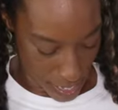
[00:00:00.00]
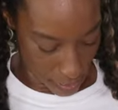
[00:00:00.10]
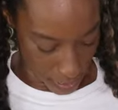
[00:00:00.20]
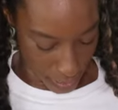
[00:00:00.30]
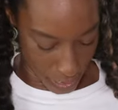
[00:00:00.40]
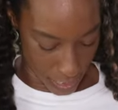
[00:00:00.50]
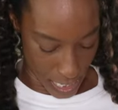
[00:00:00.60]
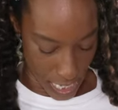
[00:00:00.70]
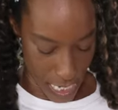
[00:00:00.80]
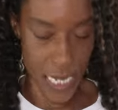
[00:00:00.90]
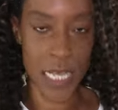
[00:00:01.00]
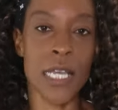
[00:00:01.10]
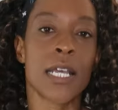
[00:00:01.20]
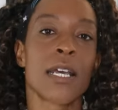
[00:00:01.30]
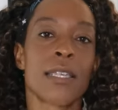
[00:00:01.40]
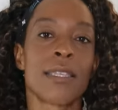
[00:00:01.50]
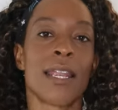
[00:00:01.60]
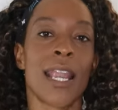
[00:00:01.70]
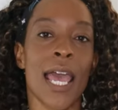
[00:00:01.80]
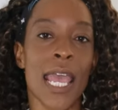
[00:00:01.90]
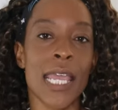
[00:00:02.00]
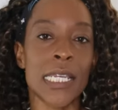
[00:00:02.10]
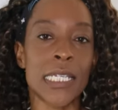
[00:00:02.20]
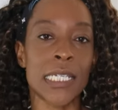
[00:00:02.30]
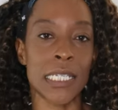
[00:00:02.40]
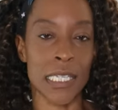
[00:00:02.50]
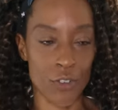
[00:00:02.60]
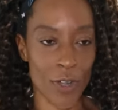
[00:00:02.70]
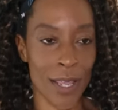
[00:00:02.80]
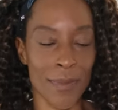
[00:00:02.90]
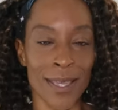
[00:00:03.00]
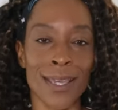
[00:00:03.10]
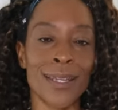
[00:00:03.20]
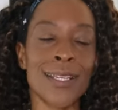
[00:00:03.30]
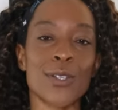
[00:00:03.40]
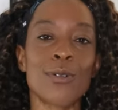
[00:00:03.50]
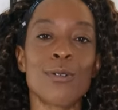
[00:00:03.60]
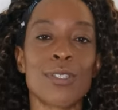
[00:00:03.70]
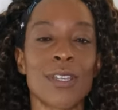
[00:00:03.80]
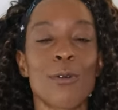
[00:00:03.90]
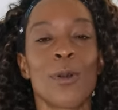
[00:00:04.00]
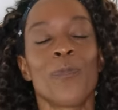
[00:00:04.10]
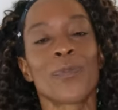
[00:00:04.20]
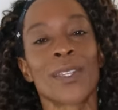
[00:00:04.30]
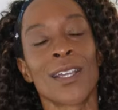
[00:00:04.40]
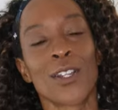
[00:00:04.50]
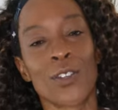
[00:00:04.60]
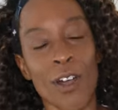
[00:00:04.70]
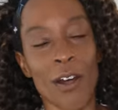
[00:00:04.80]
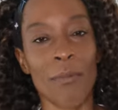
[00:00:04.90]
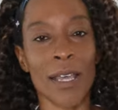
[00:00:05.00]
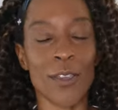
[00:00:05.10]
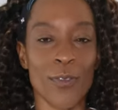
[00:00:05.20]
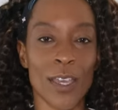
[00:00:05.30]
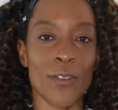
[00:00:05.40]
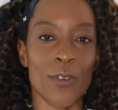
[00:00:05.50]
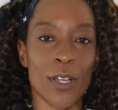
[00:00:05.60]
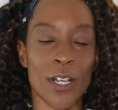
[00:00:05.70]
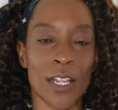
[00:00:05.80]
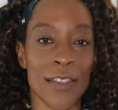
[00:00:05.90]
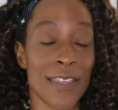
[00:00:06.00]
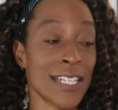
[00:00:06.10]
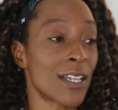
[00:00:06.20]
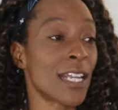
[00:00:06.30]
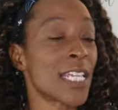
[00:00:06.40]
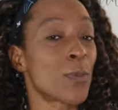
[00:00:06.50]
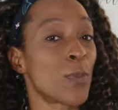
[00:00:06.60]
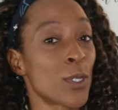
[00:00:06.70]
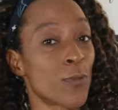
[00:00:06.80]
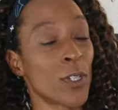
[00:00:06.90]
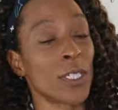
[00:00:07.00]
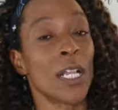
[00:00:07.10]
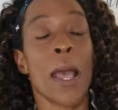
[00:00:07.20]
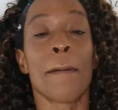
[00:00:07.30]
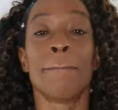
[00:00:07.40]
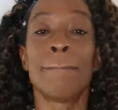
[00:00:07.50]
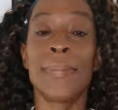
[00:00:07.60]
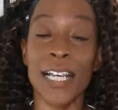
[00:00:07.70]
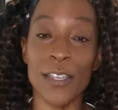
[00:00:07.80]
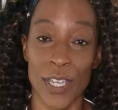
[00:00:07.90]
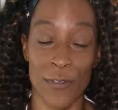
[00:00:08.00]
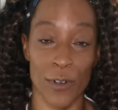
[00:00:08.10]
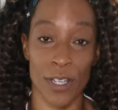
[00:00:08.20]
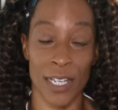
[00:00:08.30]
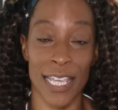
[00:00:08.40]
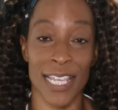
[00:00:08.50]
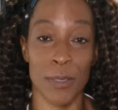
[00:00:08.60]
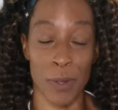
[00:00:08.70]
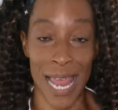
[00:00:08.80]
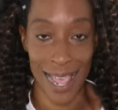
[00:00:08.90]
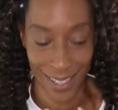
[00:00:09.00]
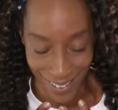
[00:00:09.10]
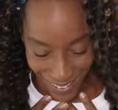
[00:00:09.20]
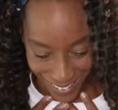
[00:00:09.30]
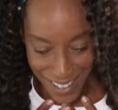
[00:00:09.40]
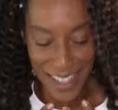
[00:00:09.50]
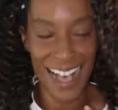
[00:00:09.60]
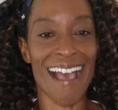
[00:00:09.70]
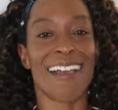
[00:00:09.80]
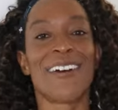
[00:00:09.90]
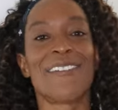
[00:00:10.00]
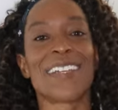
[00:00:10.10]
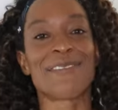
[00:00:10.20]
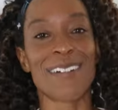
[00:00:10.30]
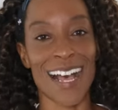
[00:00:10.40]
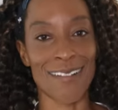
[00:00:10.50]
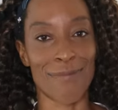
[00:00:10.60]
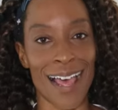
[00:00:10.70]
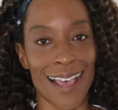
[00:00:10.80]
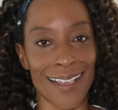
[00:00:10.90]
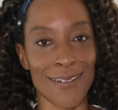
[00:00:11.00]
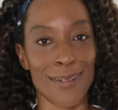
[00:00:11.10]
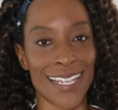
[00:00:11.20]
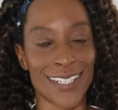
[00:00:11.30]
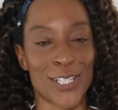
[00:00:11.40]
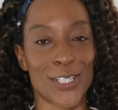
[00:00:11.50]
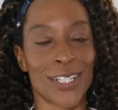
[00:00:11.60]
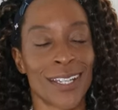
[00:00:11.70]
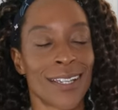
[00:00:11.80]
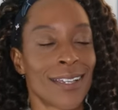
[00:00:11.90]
be able to see the lace, the trim? And it's also not my favorite color. This color is beautiful. My favorite color is black. I always wear black, which,